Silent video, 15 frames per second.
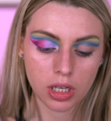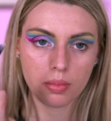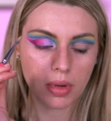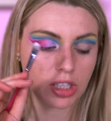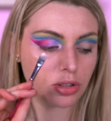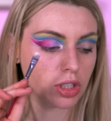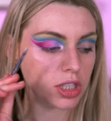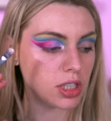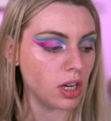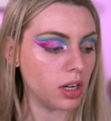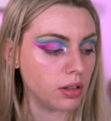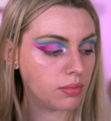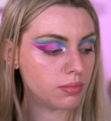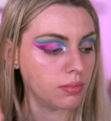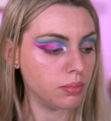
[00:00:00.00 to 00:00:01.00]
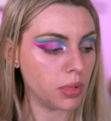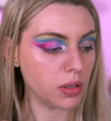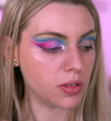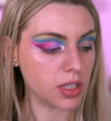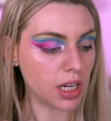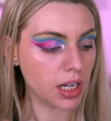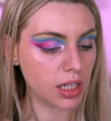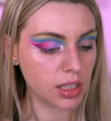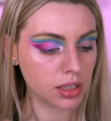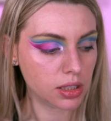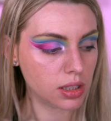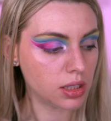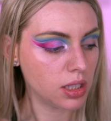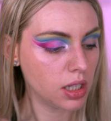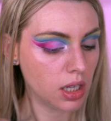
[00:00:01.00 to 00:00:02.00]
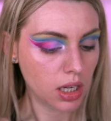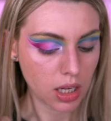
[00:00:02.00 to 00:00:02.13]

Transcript: Make sure it's on both sides.